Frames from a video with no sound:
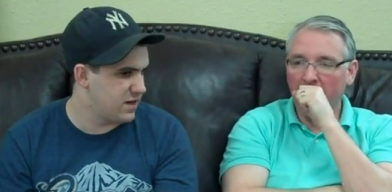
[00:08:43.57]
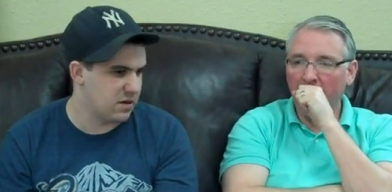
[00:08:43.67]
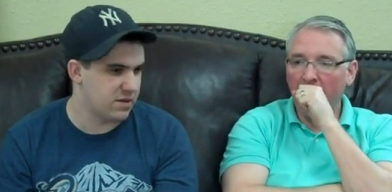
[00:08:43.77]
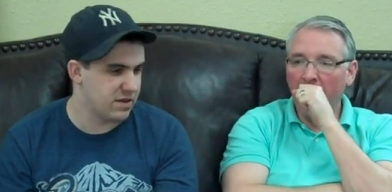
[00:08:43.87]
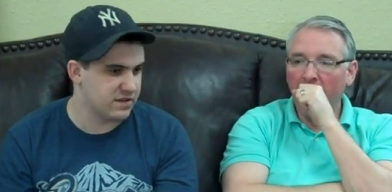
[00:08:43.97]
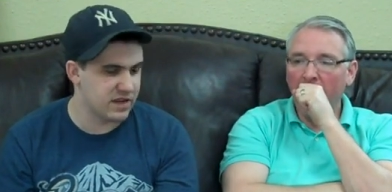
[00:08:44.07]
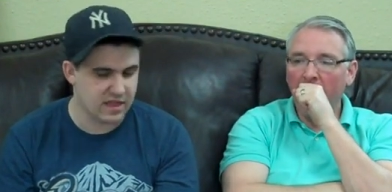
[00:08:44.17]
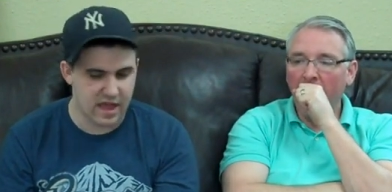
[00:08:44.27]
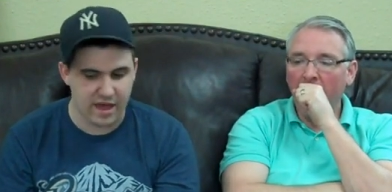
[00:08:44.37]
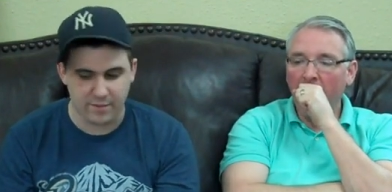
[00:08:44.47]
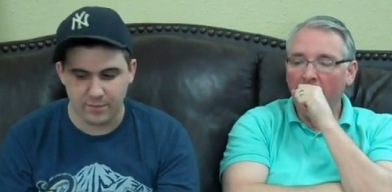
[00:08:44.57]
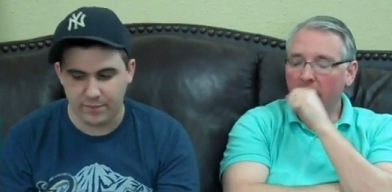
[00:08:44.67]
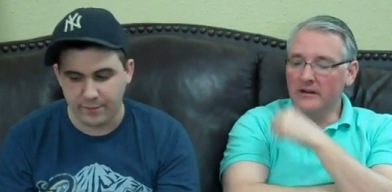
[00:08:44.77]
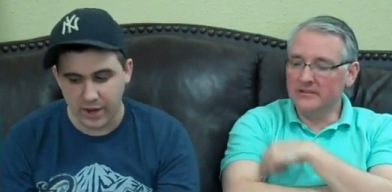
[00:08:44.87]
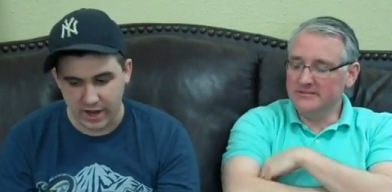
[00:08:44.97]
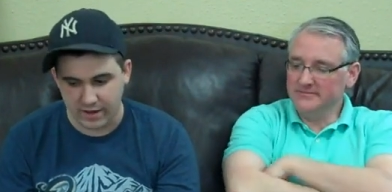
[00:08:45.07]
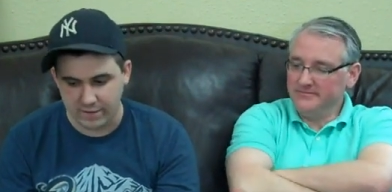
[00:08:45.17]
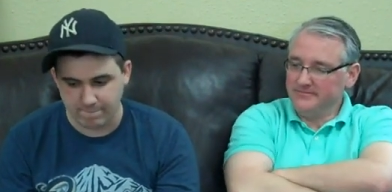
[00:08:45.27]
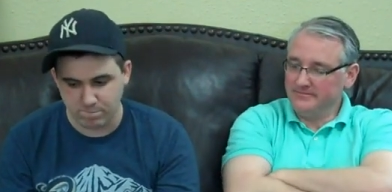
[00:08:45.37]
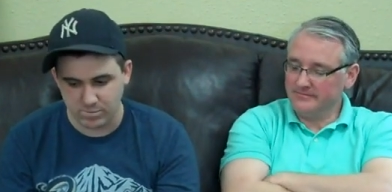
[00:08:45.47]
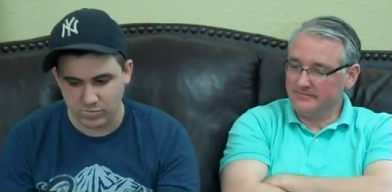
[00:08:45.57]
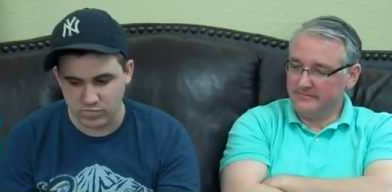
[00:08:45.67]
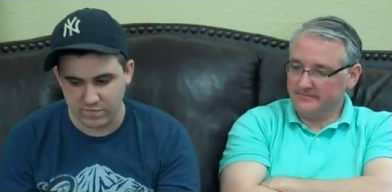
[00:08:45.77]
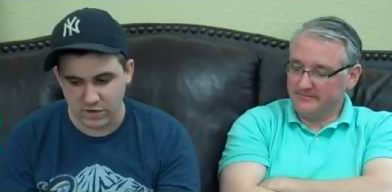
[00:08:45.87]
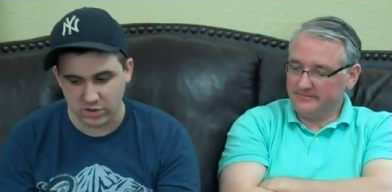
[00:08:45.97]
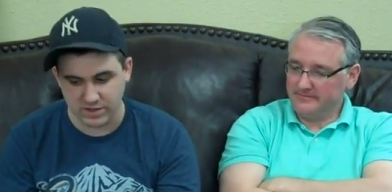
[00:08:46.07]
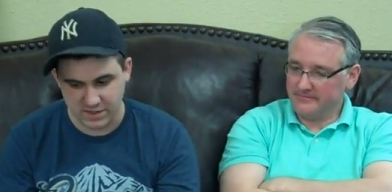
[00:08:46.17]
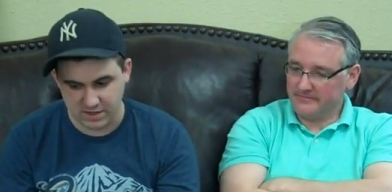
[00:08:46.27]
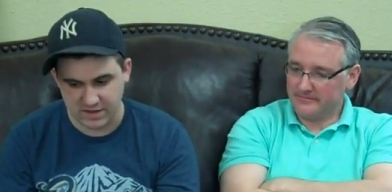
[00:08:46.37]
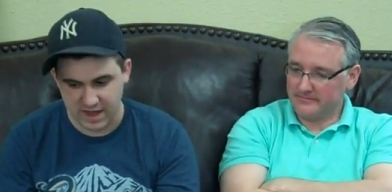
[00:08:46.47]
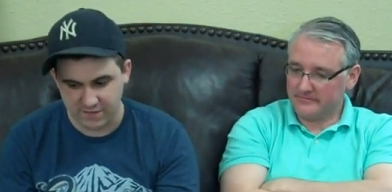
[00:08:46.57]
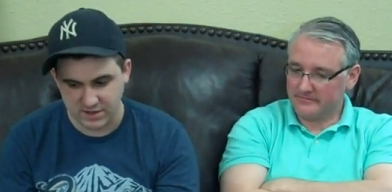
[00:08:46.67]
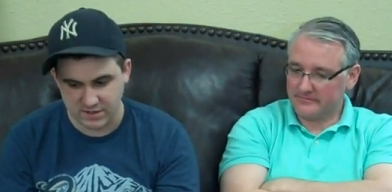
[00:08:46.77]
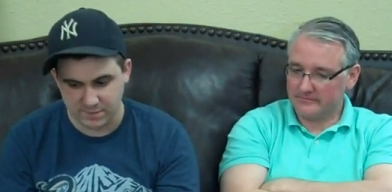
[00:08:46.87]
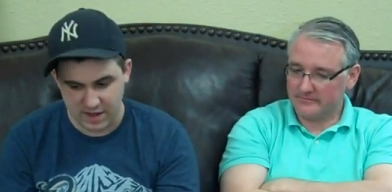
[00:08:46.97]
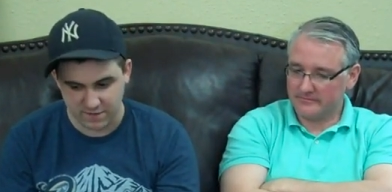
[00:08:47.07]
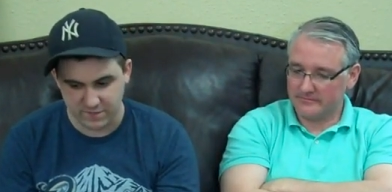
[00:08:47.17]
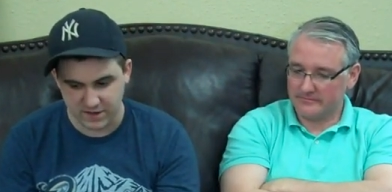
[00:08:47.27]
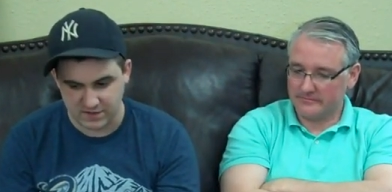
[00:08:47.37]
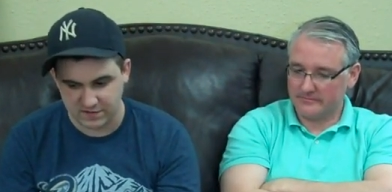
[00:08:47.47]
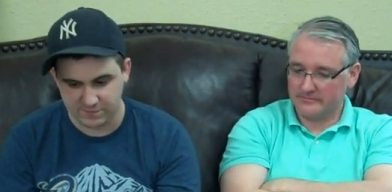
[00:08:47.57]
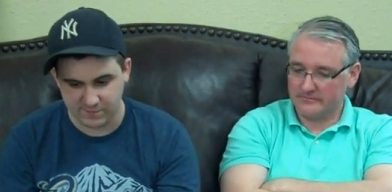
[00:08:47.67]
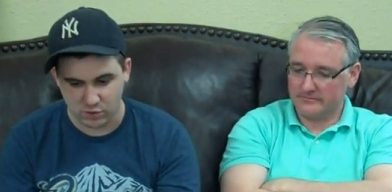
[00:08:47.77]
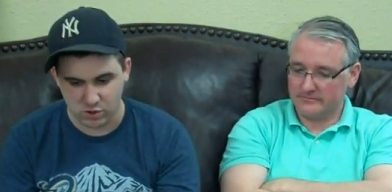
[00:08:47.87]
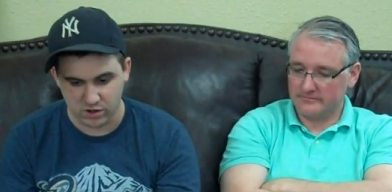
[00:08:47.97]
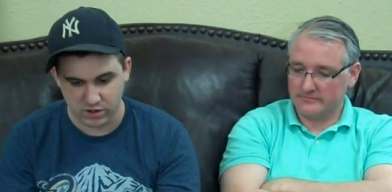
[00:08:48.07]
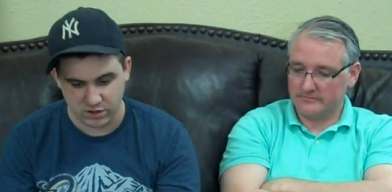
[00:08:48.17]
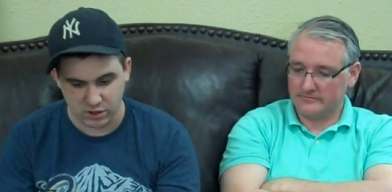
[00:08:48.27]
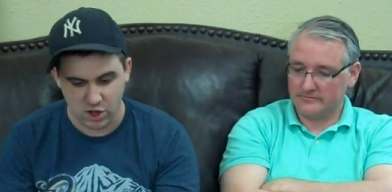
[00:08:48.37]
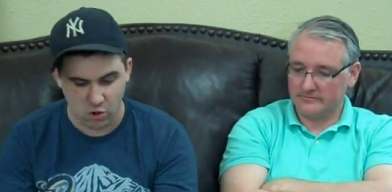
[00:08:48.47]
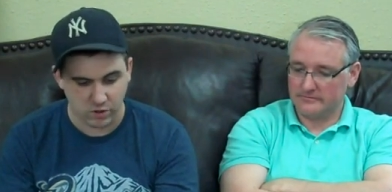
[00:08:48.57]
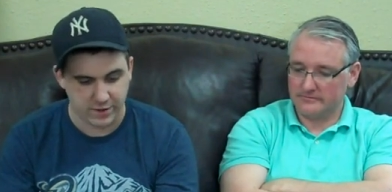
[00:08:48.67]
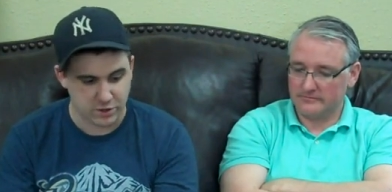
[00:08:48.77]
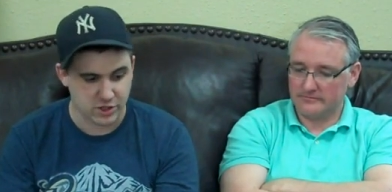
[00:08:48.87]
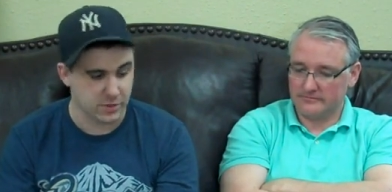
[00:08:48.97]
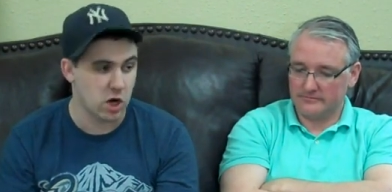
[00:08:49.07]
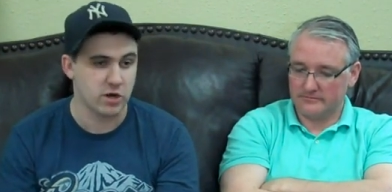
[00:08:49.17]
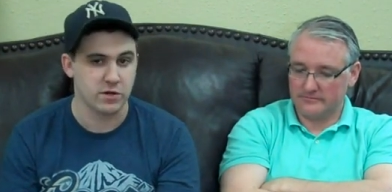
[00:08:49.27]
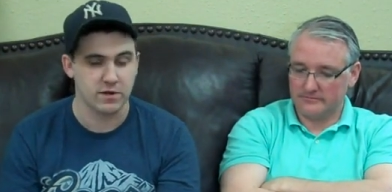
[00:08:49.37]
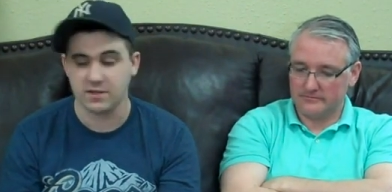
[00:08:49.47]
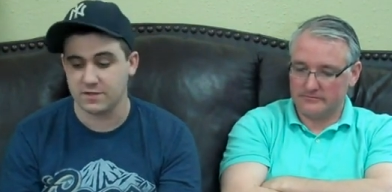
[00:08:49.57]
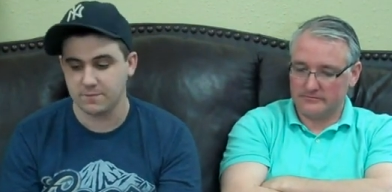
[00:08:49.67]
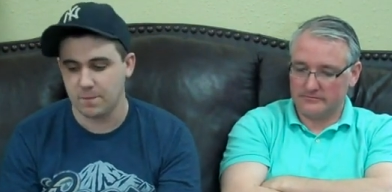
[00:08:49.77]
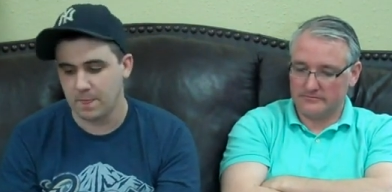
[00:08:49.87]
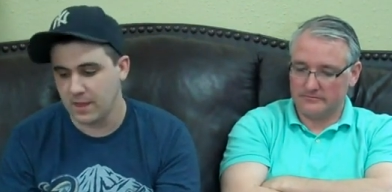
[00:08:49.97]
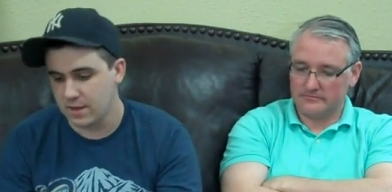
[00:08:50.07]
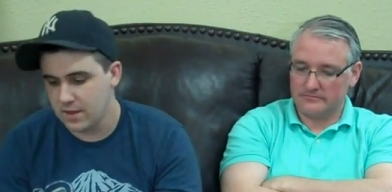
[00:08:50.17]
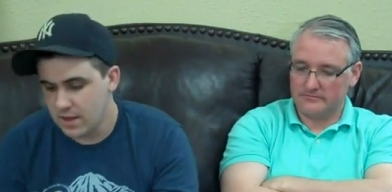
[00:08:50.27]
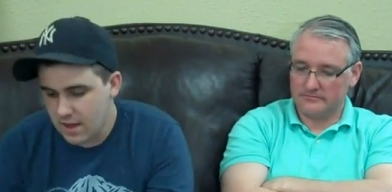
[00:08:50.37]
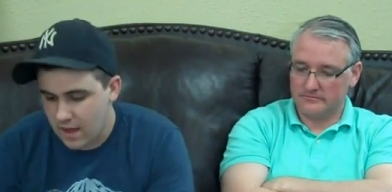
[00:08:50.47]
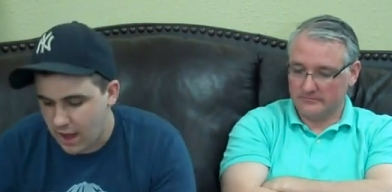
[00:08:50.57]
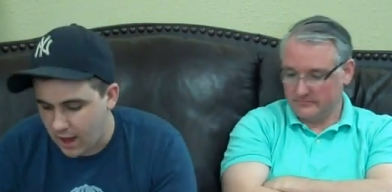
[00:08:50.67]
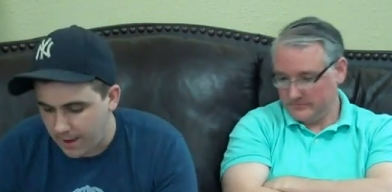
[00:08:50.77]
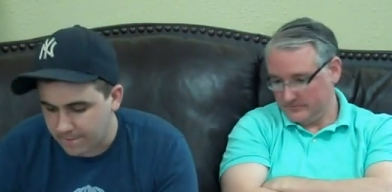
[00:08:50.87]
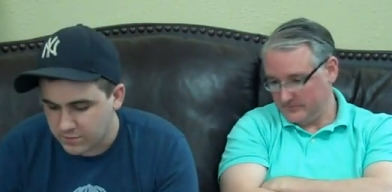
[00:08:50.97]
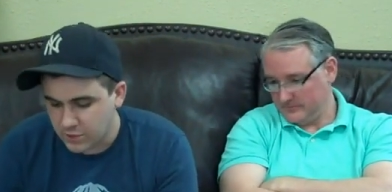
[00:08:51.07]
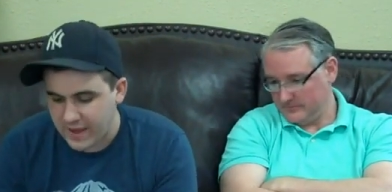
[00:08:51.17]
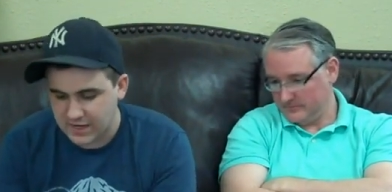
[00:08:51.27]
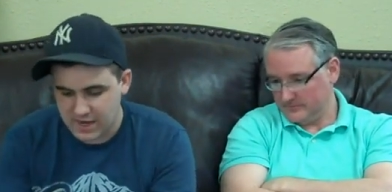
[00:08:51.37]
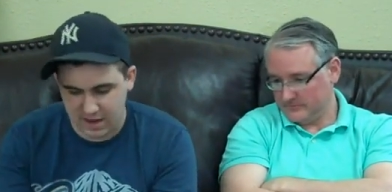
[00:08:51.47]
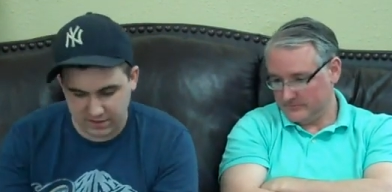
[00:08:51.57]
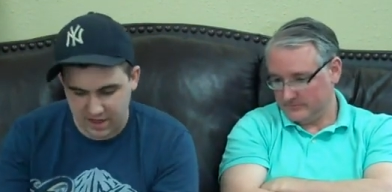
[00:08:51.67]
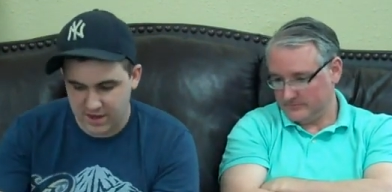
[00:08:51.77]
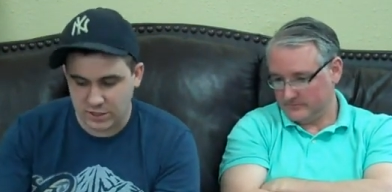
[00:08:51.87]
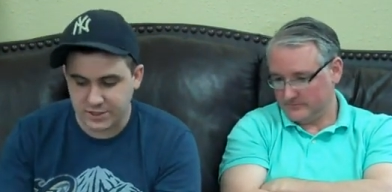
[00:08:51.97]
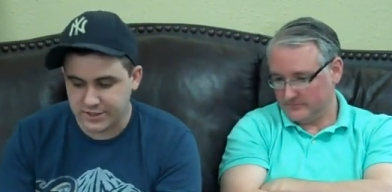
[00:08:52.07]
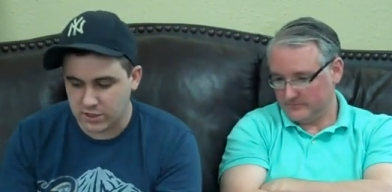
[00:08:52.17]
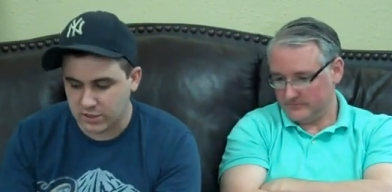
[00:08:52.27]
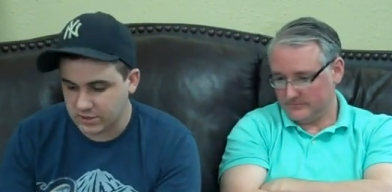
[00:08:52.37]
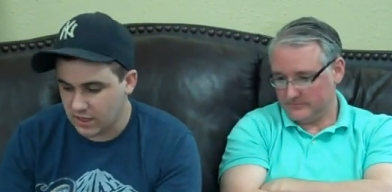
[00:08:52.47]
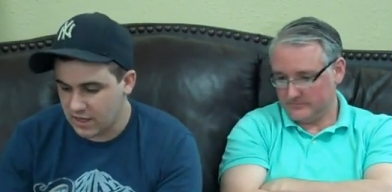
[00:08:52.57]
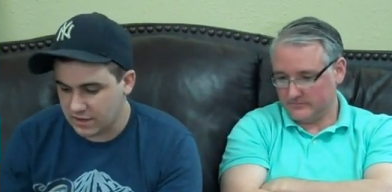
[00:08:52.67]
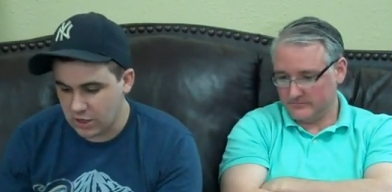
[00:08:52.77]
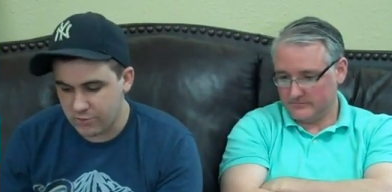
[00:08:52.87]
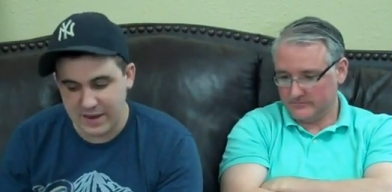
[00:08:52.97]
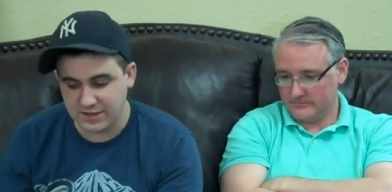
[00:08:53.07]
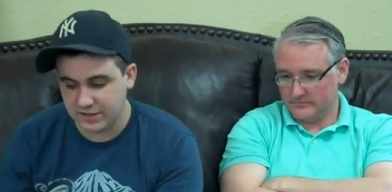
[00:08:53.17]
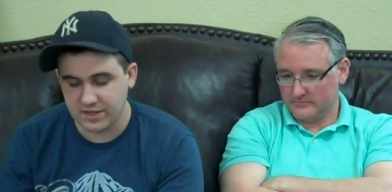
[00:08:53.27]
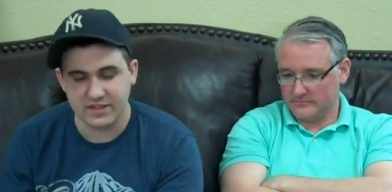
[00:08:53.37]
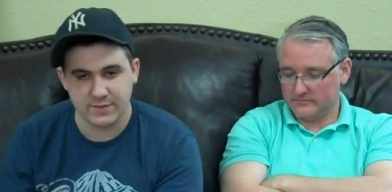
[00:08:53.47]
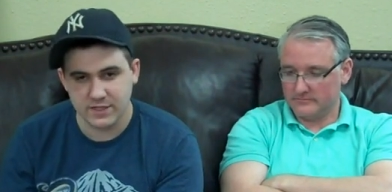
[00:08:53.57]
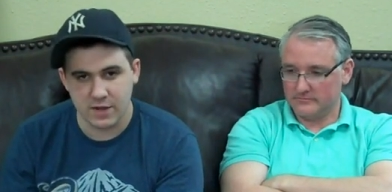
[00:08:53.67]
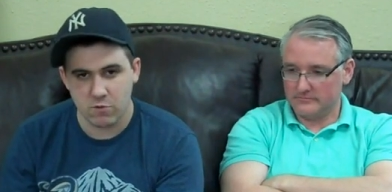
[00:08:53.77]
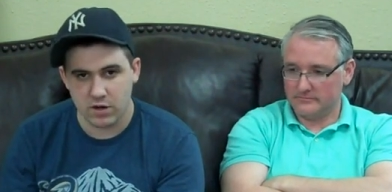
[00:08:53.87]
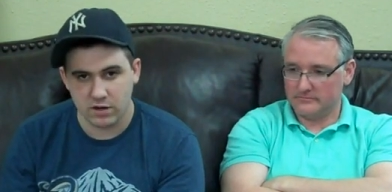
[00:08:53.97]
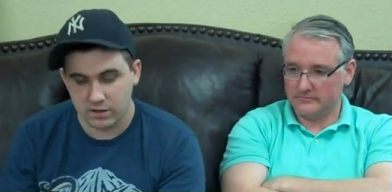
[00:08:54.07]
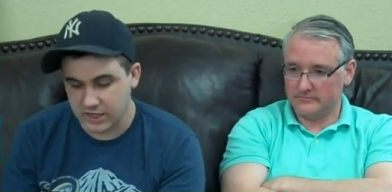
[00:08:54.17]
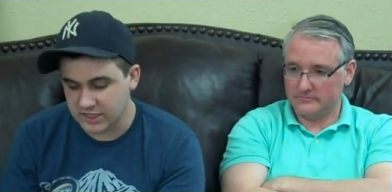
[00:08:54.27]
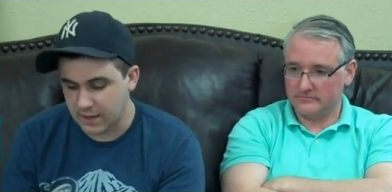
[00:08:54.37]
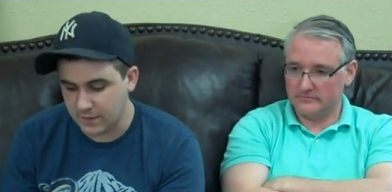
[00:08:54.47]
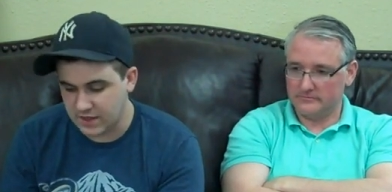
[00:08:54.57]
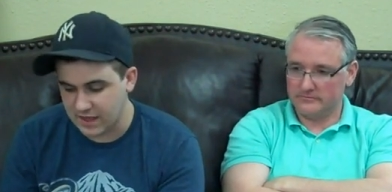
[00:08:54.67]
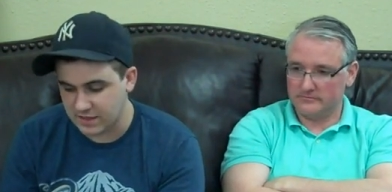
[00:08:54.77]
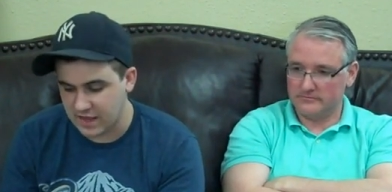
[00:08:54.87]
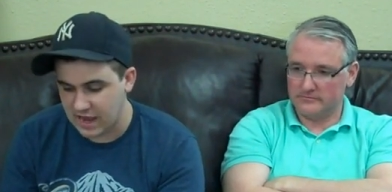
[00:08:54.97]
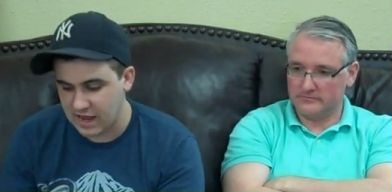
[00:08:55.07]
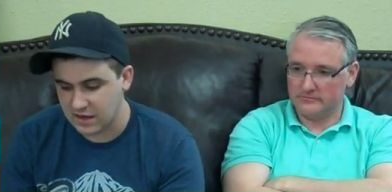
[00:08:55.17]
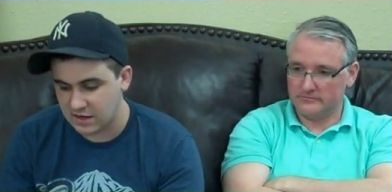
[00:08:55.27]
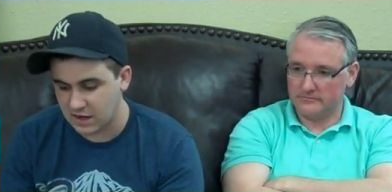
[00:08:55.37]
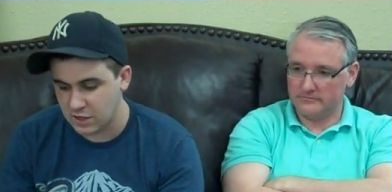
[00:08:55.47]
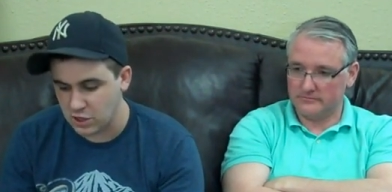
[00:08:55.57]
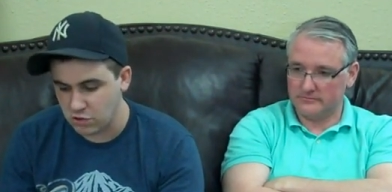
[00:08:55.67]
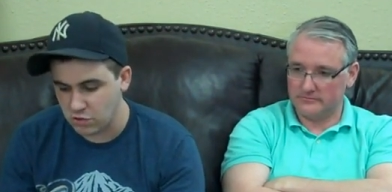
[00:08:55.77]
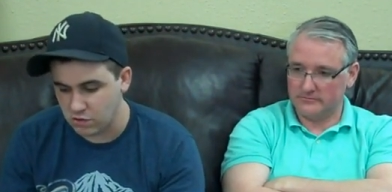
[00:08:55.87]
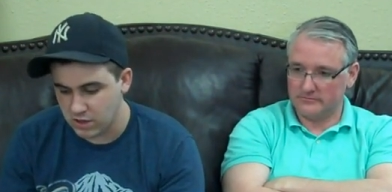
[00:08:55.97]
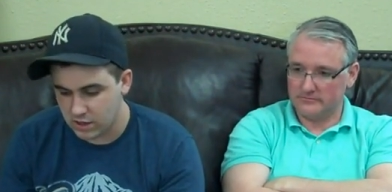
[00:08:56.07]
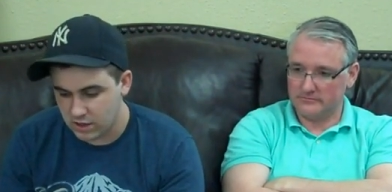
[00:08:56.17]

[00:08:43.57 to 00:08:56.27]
Speaker 1: do other things like that. But fearless does have its benefits for low leadership guard units. Um, so back to the Enginseers, they're basically the same as they were, except that they gain a new